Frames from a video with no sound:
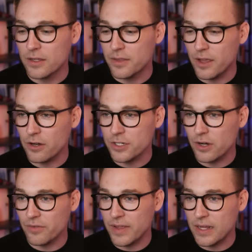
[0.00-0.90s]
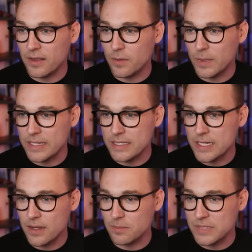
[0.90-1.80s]
There's our event that we
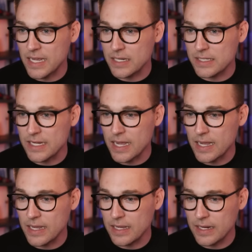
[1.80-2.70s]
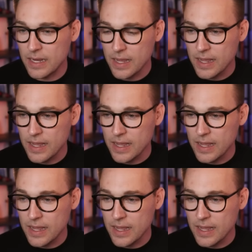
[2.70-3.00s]
dumped and died.